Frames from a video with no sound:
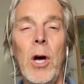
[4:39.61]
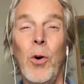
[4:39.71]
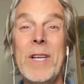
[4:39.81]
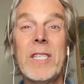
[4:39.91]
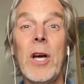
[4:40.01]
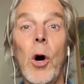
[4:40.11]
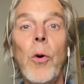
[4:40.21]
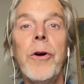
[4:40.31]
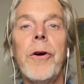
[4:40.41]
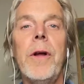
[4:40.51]
who is the
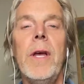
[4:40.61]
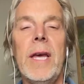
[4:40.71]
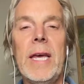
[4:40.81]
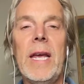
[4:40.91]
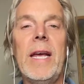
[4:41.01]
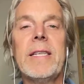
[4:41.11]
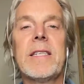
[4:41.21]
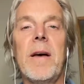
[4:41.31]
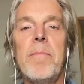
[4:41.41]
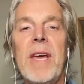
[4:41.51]
owner, he is
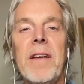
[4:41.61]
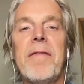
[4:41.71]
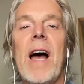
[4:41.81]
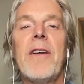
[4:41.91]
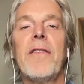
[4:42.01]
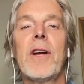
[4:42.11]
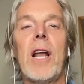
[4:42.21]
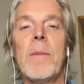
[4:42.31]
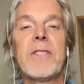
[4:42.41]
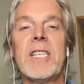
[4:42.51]
a big fan of the
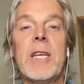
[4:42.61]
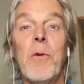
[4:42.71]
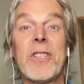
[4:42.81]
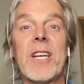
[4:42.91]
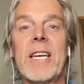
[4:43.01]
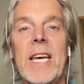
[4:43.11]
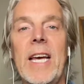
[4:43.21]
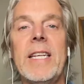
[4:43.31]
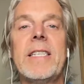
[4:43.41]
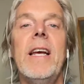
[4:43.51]
club since he was a
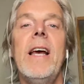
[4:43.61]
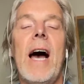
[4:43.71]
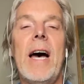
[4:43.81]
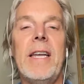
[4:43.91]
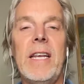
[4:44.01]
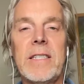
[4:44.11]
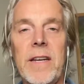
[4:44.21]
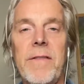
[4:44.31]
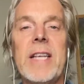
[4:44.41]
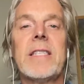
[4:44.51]
kid, and he is
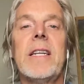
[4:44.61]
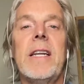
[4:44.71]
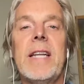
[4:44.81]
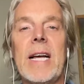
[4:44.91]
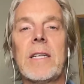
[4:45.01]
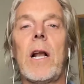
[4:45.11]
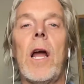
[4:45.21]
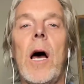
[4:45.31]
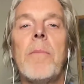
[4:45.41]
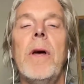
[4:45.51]
invested in that
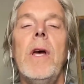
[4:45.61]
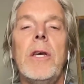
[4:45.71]
club.